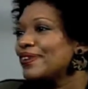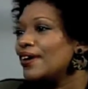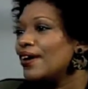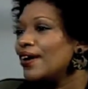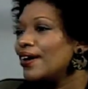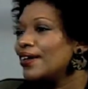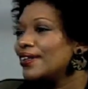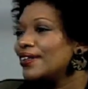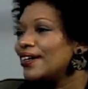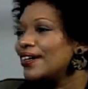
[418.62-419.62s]
And
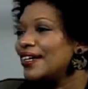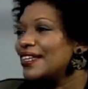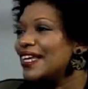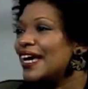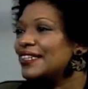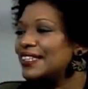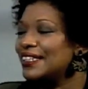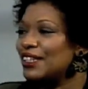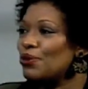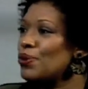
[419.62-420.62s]
in that sense,
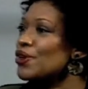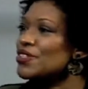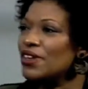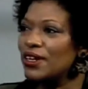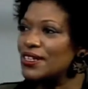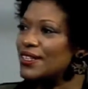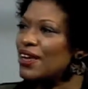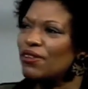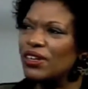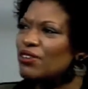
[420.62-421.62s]
it works on us not only in